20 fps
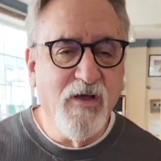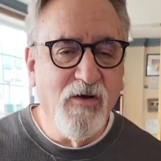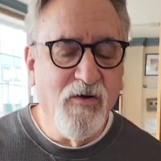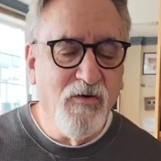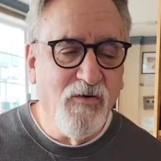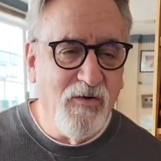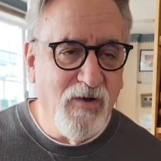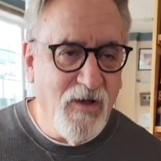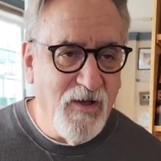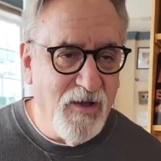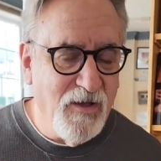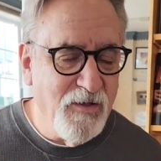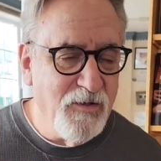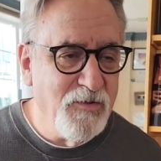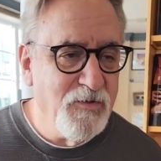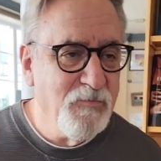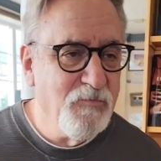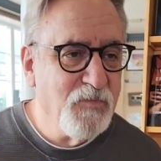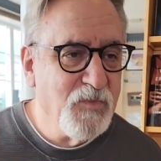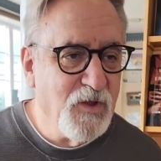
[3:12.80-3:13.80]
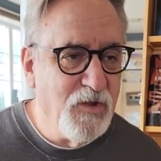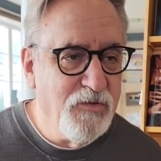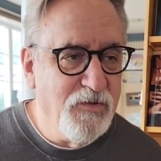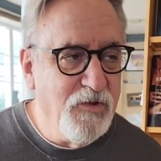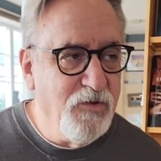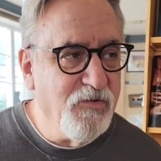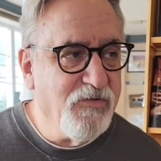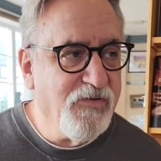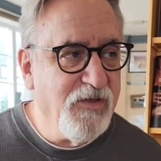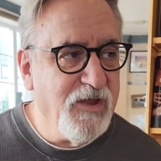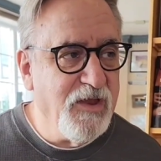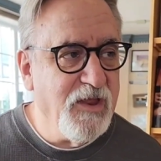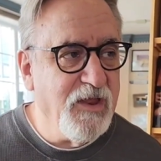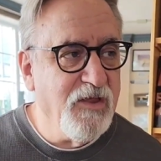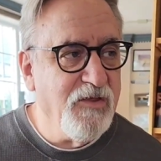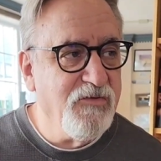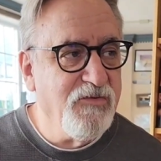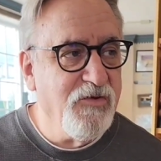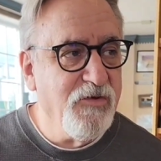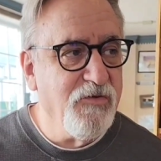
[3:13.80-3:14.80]
Yeah, we sell new
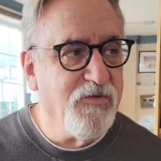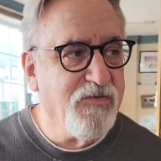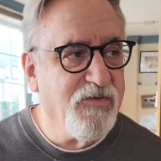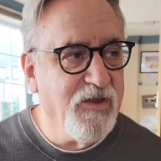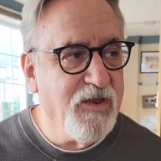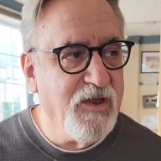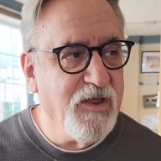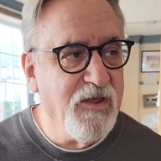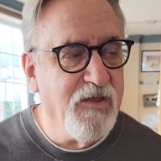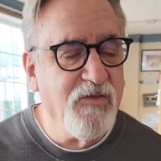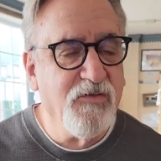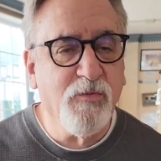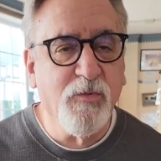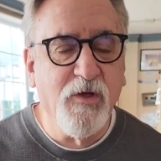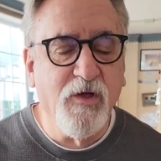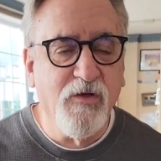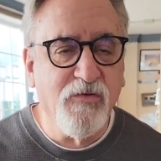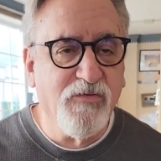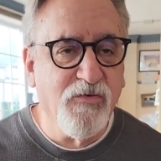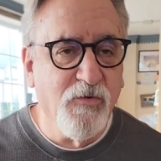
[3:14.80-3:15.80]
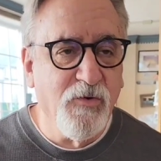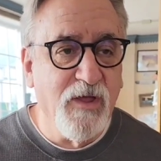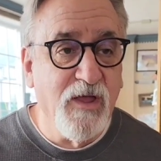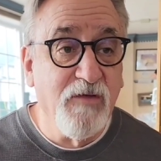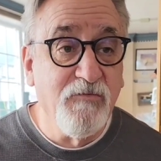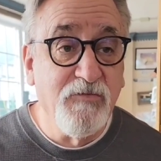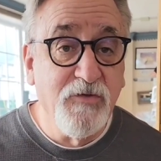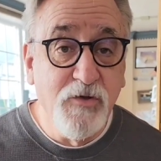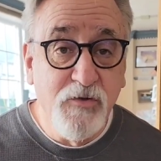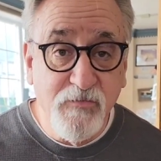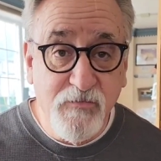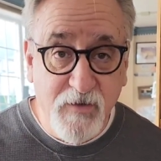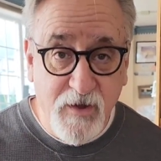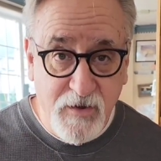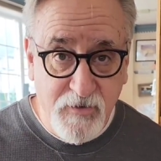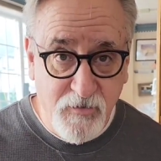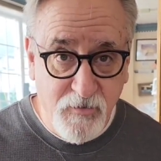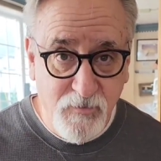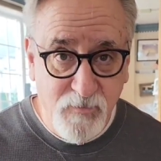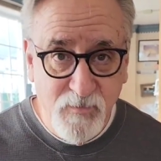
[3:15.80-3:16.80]
CDs, used CDs. We also have new
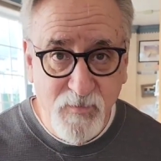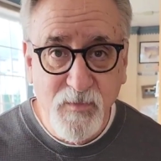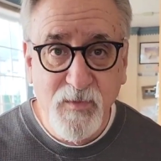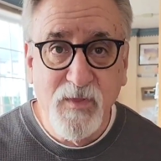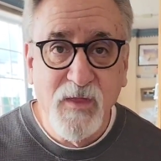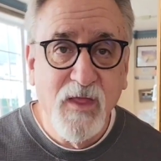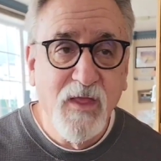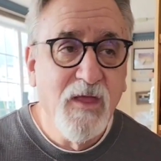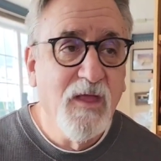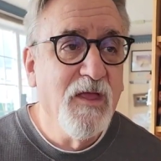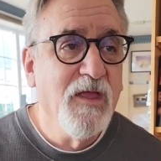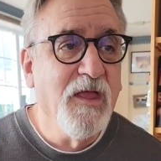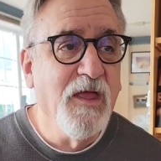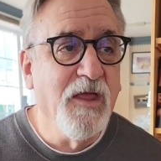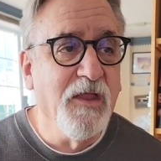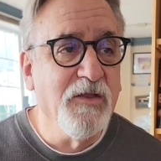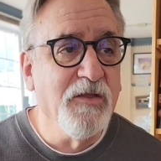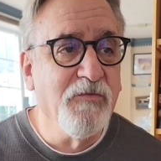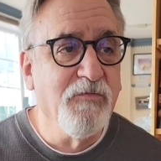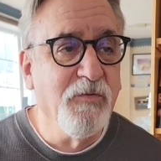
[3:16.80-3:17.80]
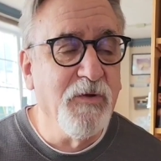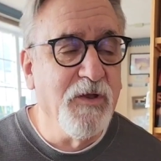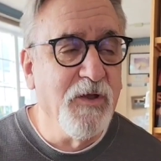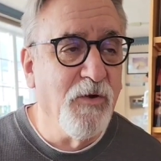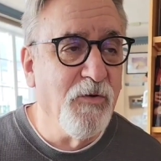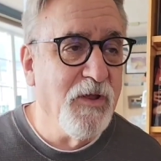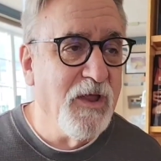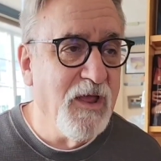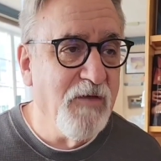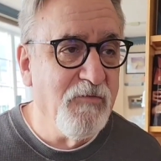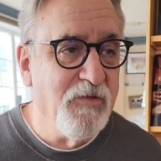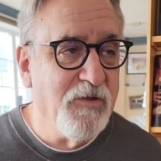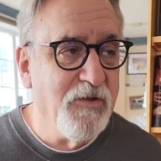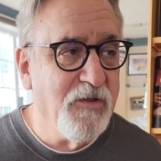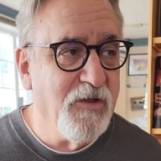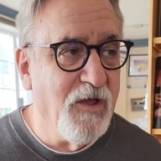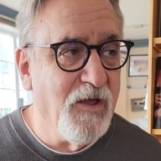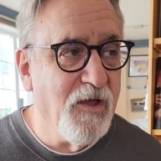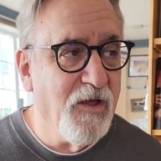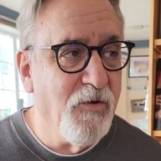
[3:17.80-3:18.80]
vinyl. And if we don't have it,
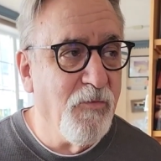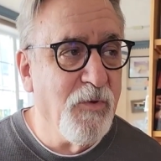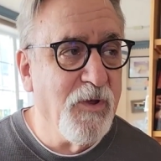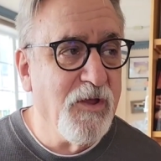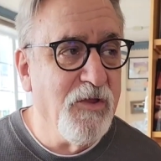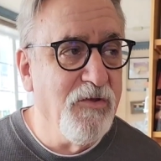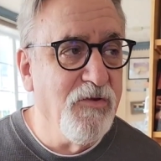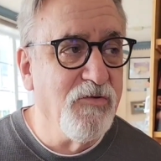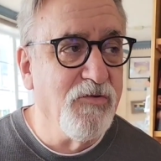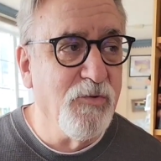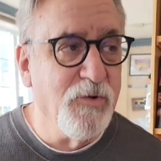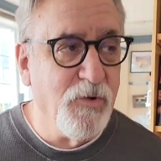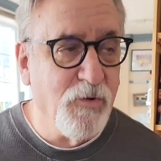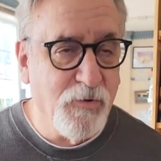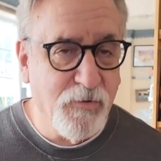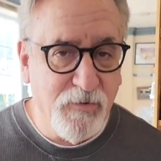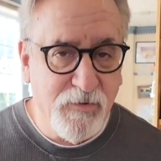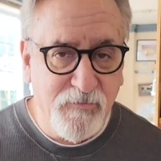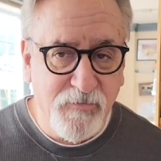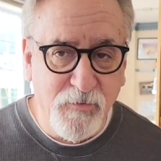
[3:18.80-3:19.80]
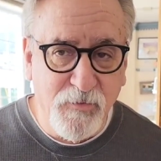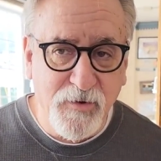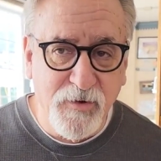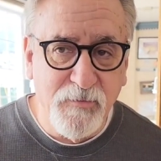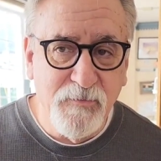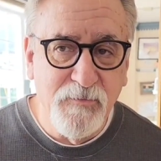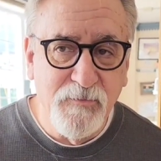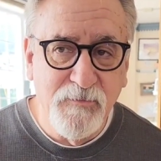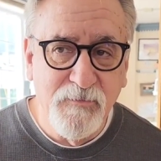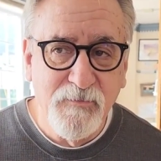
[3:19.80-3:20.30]
we can usually order it for you.